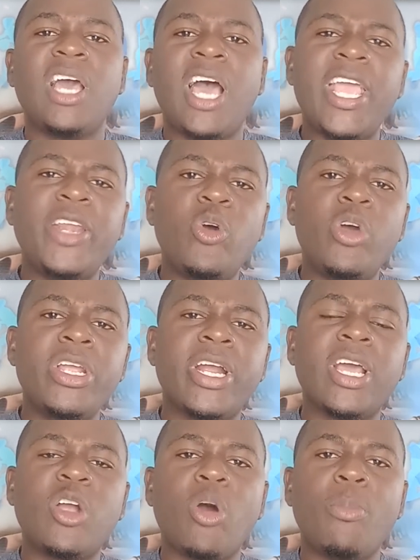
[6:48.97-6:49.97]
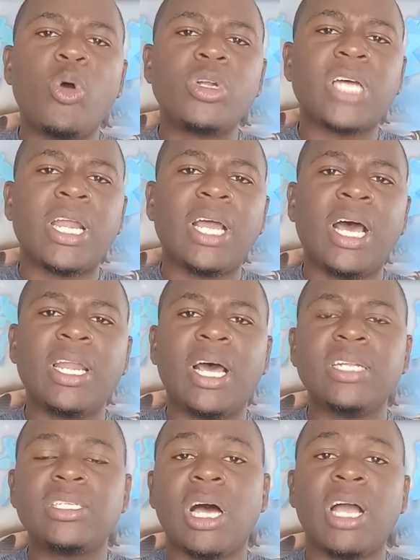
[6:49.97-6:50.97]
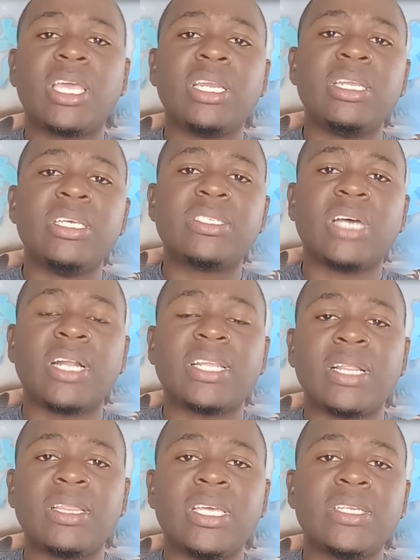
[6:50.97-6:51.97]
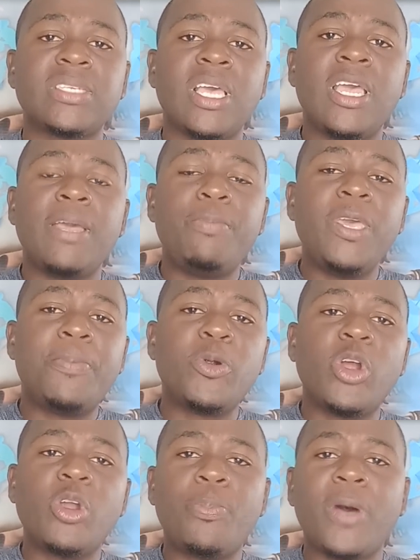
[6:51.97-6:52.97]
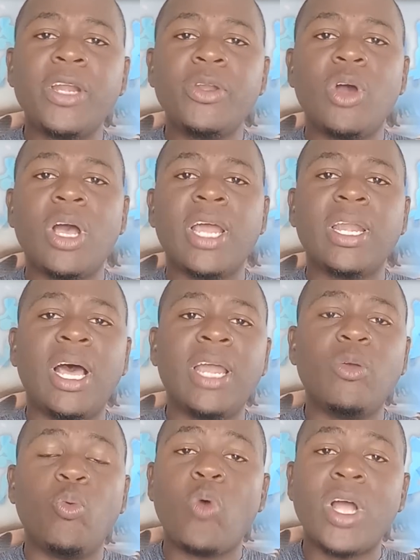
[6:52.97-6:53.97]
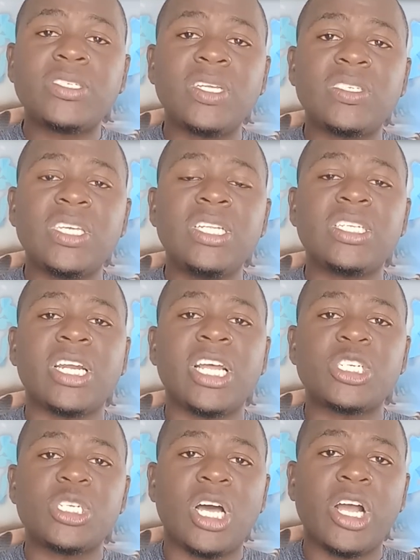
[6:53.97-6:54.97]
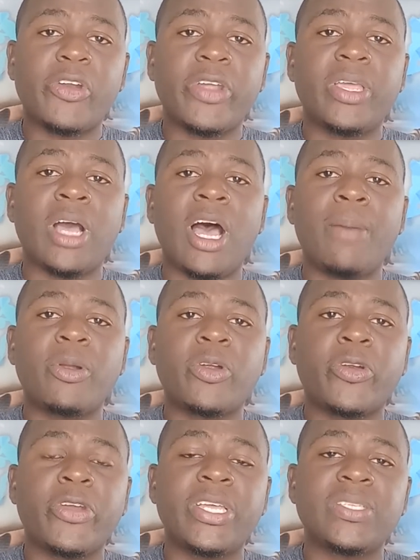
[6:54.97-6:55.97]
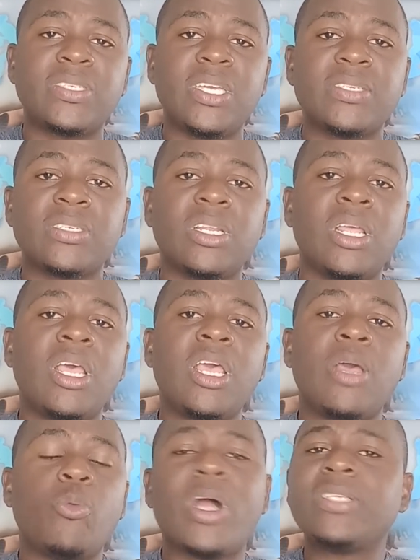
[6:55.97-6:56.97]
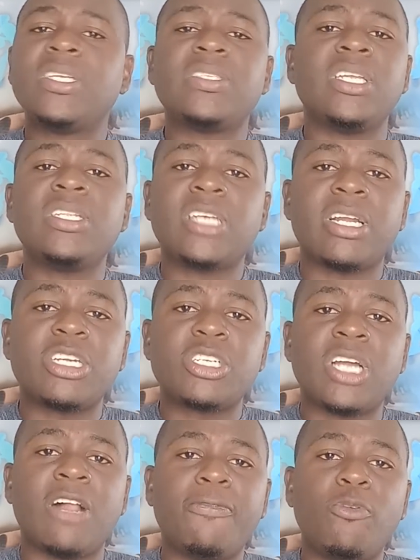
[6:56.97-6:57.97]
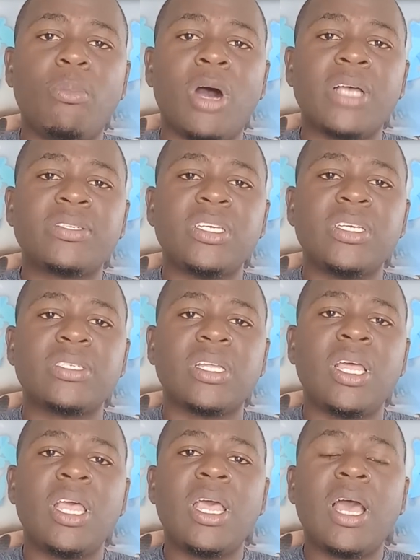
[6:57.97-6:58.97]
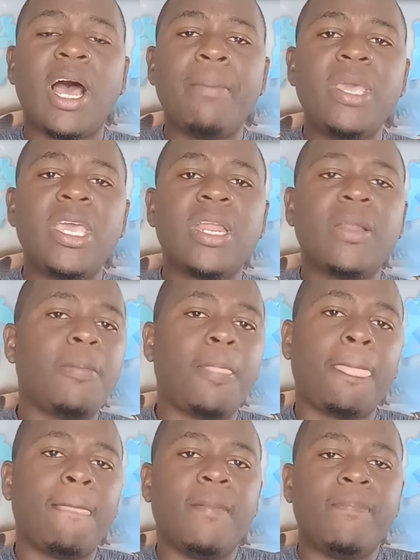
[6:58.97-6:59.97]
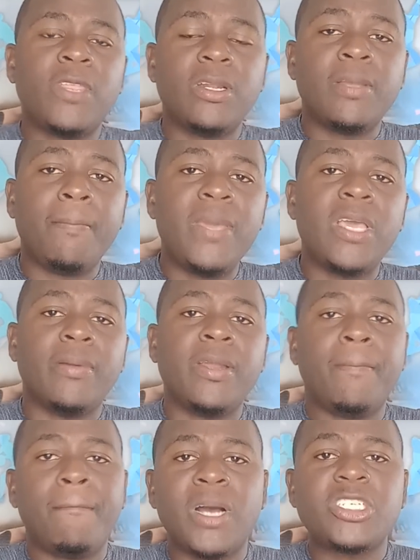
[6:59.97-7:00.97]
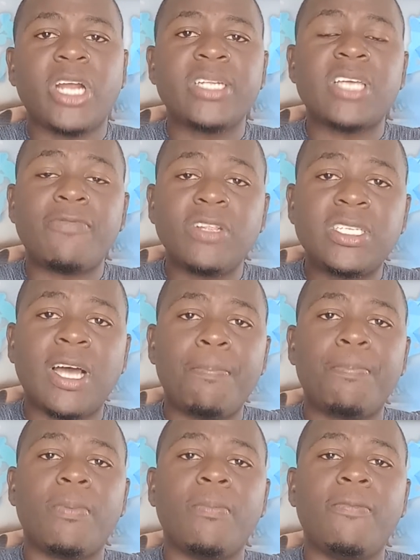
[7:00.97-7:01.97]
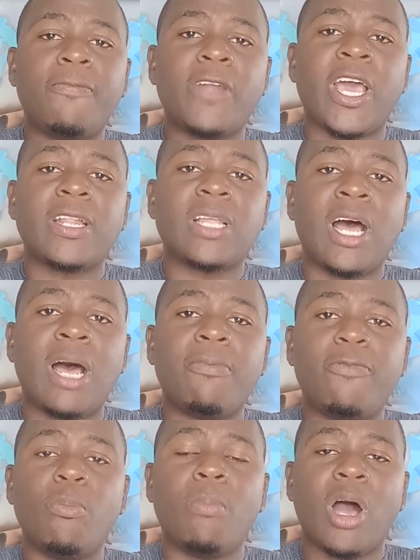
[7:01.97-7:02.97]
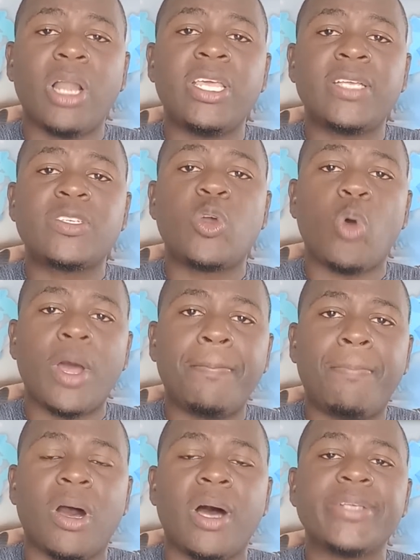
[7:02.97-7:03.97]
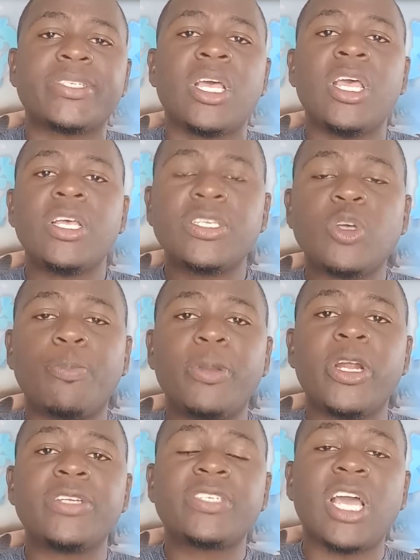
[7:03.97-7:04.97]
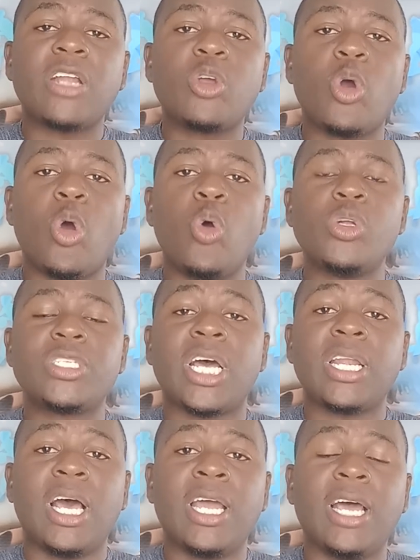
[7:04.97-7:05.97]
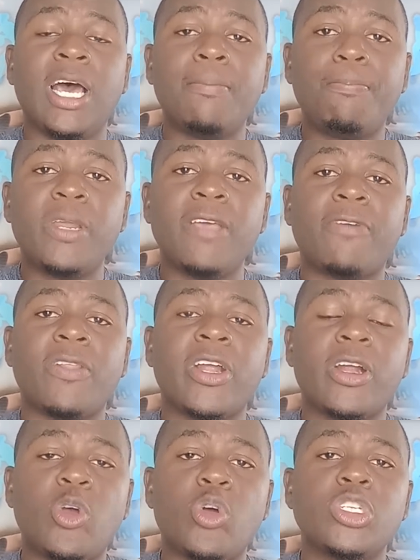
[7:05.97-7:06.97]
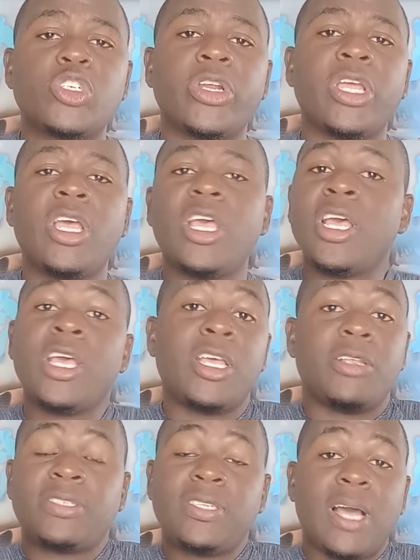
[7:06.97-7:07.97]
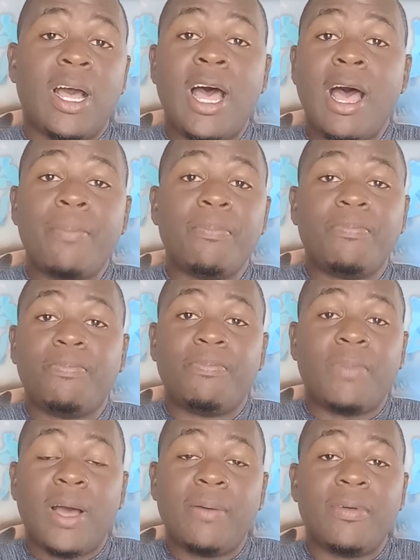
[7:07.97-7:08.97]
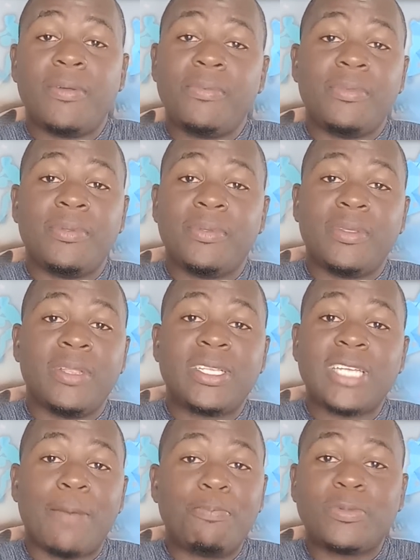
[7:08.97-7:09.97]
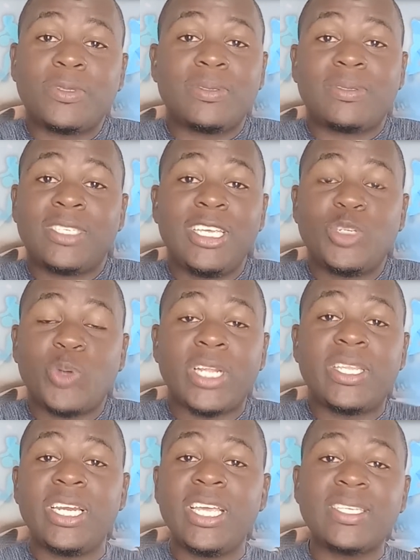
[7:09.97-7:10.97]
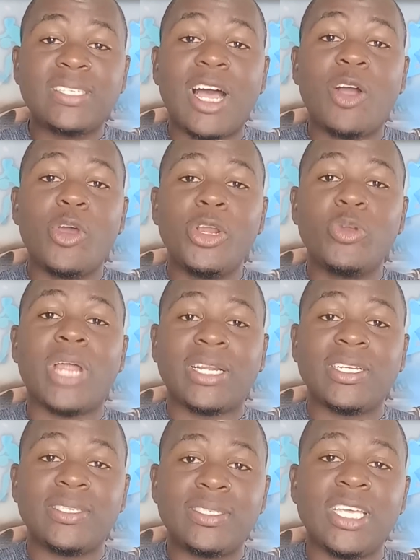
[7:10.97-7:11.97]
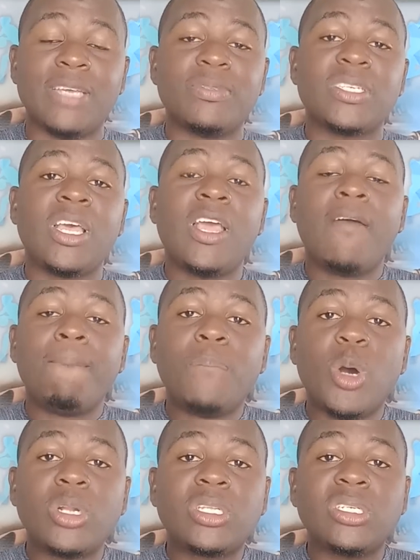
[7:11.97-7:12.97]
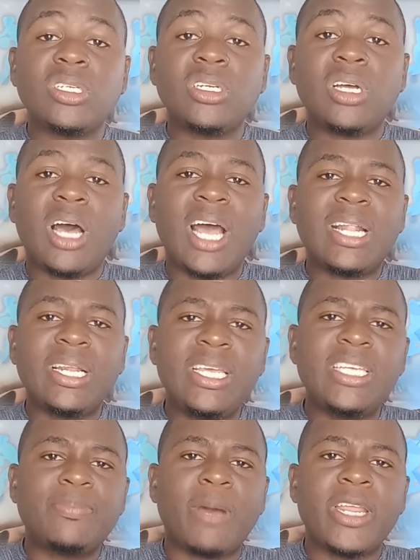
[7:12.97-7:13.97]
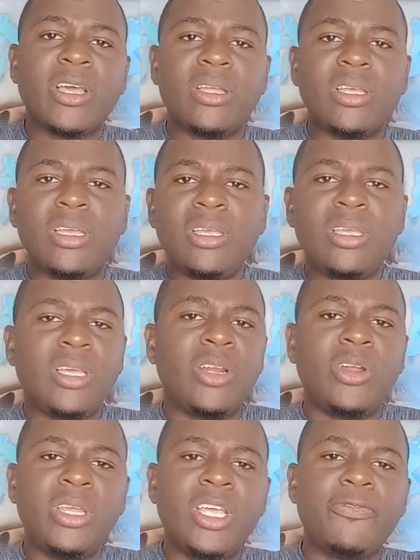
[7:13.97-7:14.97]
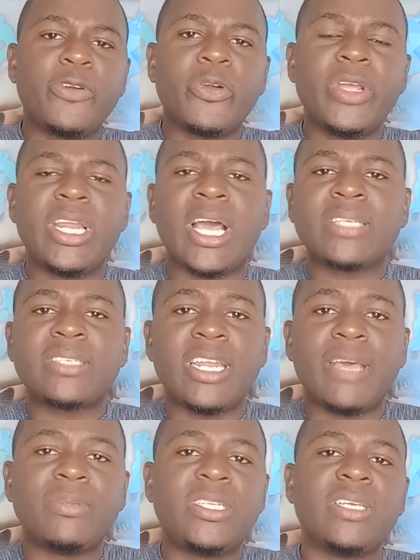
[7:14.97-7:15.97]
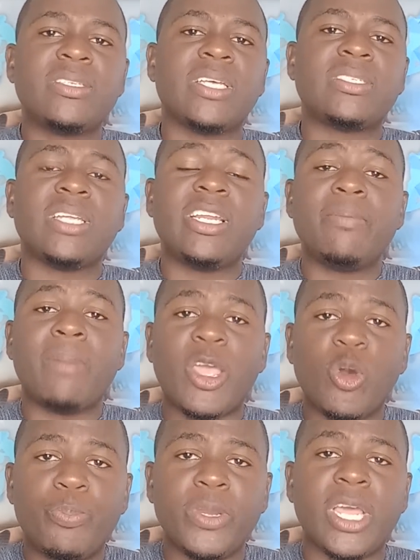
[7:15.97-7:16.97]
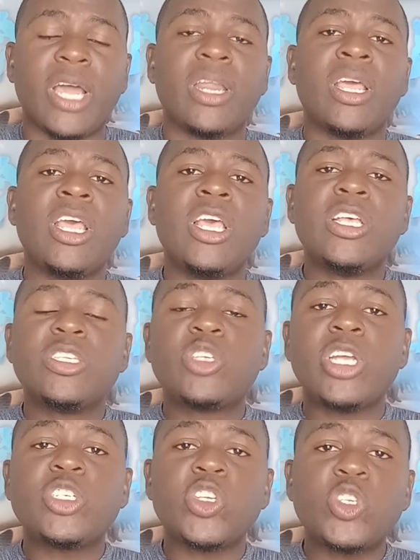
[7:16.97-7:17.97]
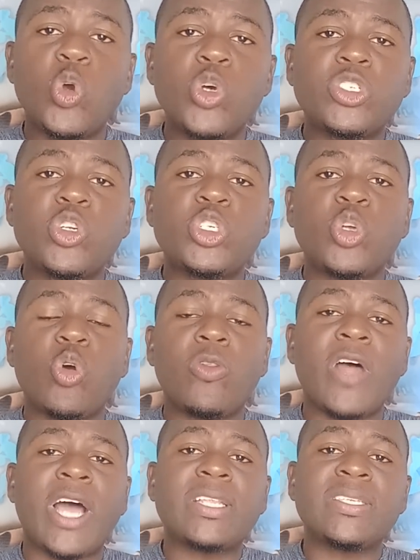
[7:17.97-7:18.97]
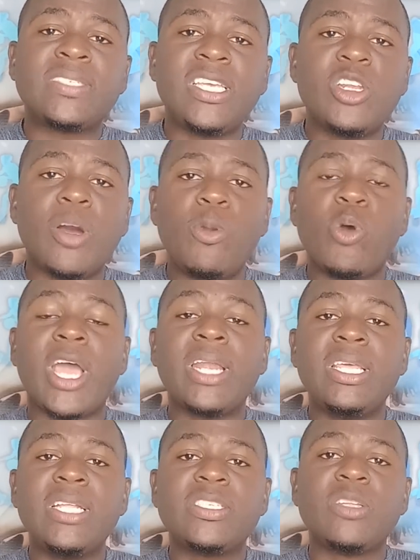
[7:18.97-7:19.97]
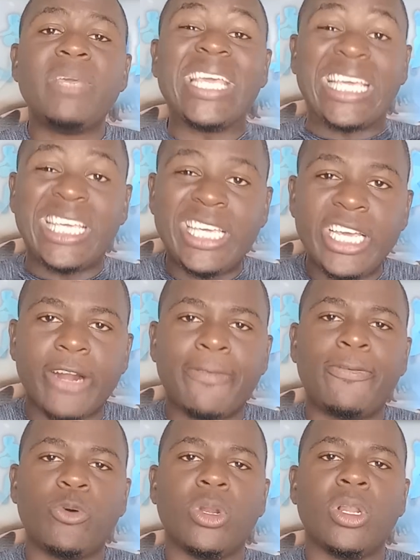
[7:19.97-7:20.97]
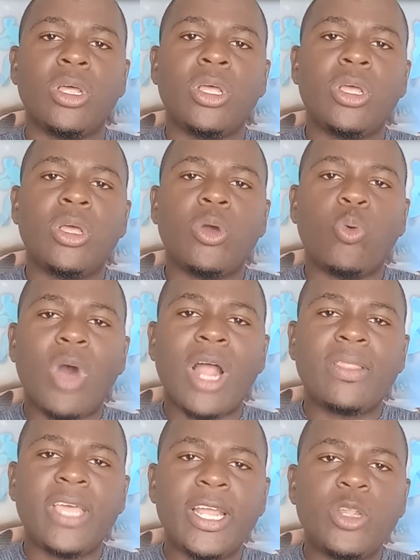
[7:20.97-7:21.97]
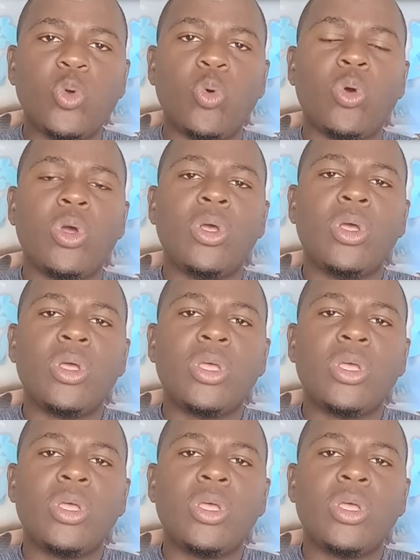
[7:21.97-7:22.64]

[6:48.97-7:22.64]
And you don't hear them come out and talking these sort of things. People run up and down, and once it's international cricket season, once it's international football season, I mean, the majority of the top flight football leagues go on pause so players can go out and play for their country. The top T20 leagues not going to do that, it seems. But at least, man, you don't need to really say them things, still, in my opinion. So it just goes to show that CWI needs to be careful what they do.